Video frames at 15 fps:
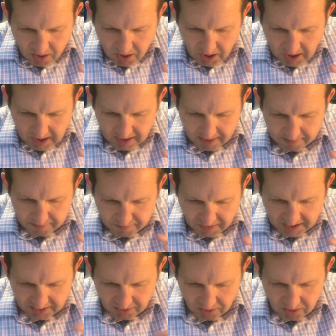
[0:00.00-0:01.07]
uh,
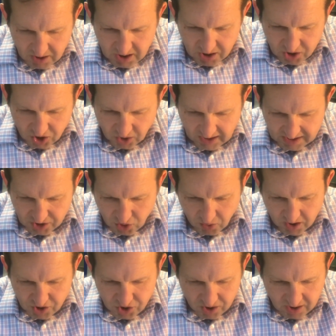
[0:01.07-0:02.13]
viter. So that's a
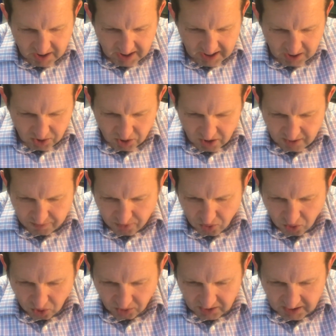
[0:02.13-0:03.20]
question. How could, if you
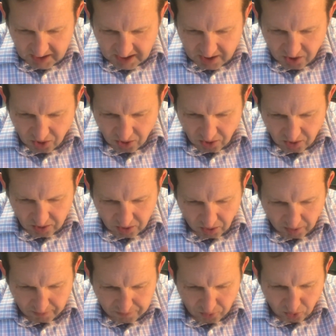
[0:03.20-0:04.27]
hold it that you're you're
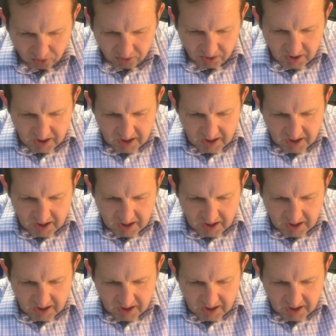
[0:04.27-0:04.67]
a fool?